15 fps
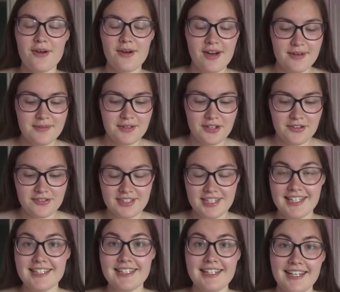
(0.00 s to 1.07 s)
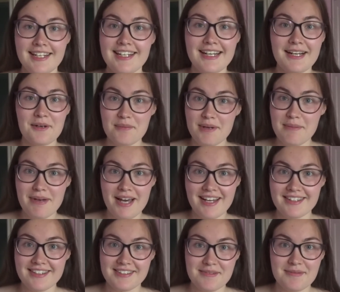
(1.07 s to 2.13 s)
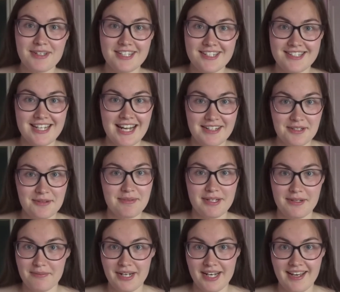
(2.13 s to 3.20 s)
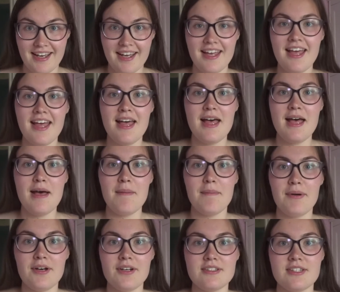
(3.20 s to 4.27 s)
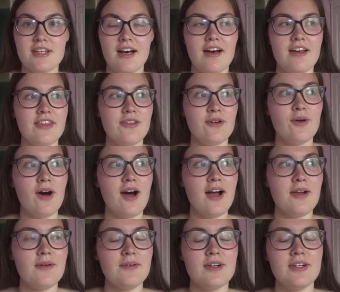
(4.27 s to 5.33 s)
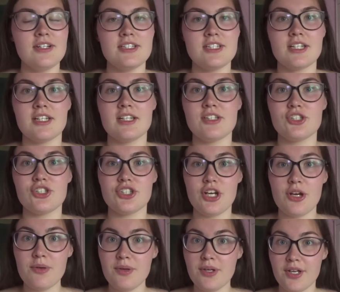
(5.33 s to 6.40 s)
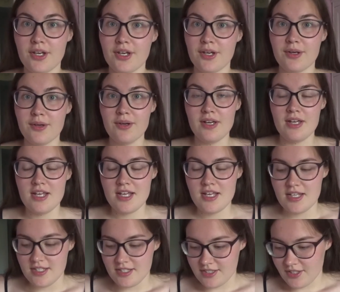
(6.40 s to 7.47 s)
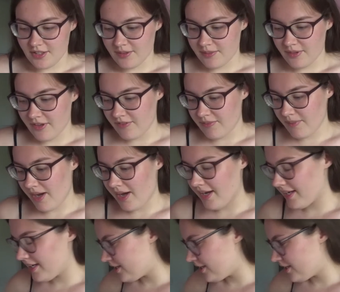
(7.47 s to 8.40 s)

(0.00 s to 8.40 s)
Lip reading: I'm currently kneeling on my bed because I'm going to stand up in a minute. But I thought I would show you some of my